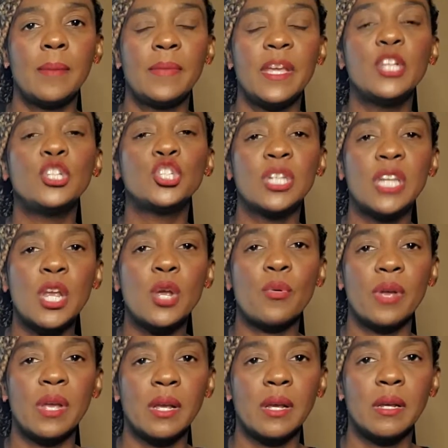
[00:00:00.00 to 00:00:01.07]

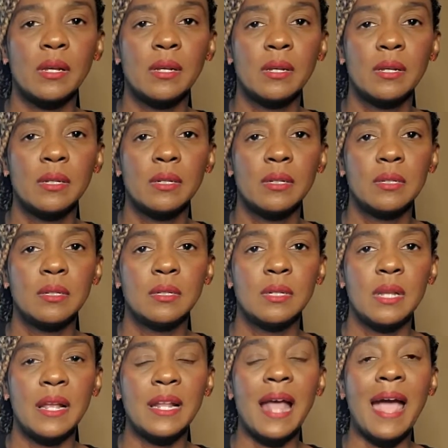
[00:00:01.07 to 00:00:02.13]
engineering
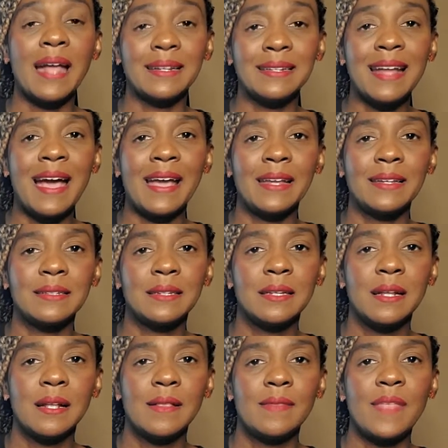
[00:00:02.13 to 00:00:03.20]
at night.
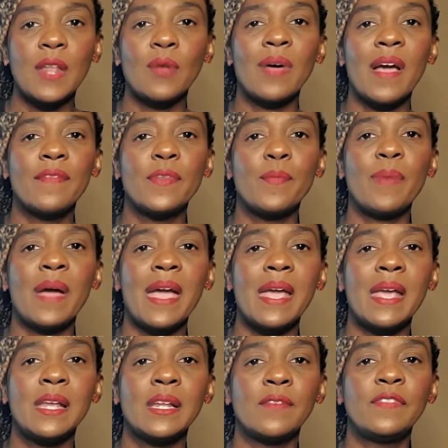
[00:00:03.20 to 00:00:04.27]
They don't have the
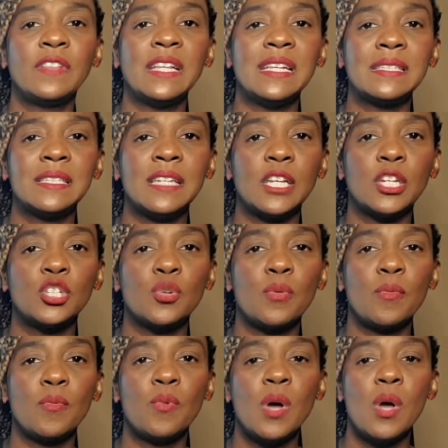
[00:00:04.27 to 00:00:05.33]
pain of listening
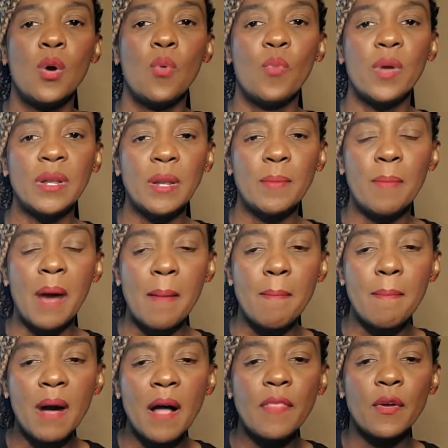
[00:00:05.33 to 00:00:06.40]
to when my
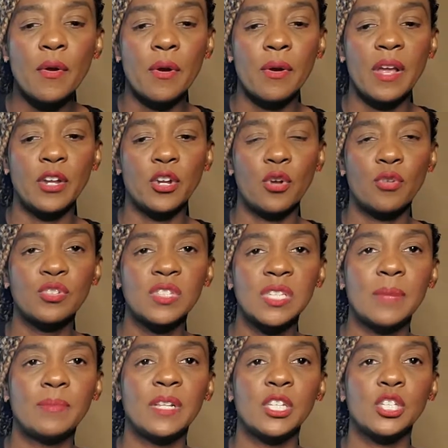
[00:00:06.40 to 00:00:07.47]
mother and her
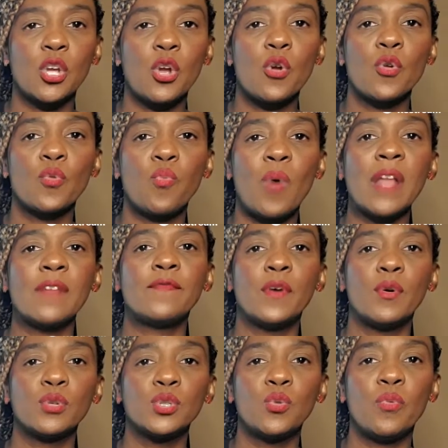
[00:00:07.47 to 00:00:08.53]
siblings heard white
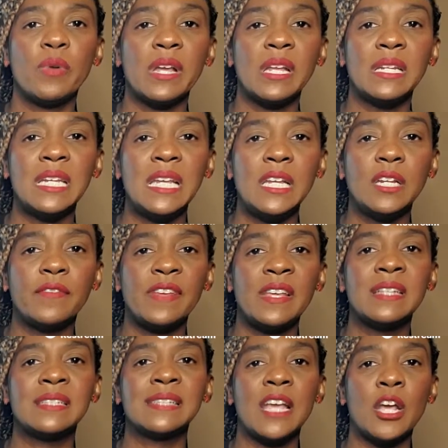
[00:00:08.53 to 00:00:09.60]
folks who were in need of
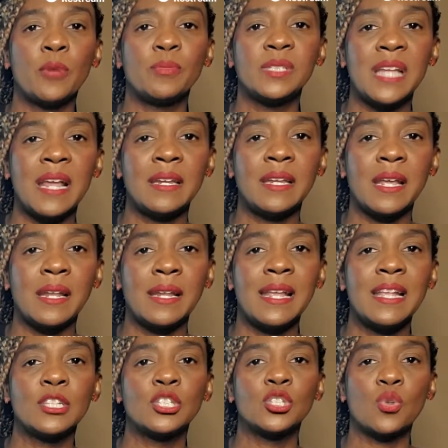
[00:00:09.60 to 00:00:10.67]
his help standing in
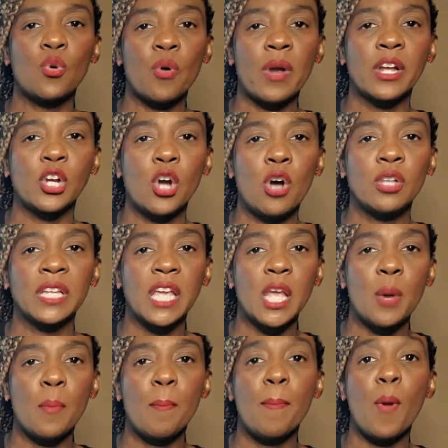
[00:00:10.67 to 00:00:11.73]
his store and calling
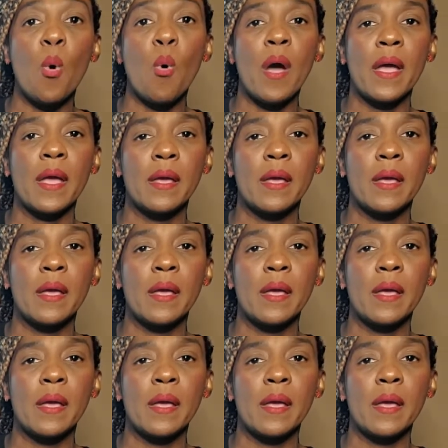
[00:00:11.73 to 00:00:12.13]
him boy.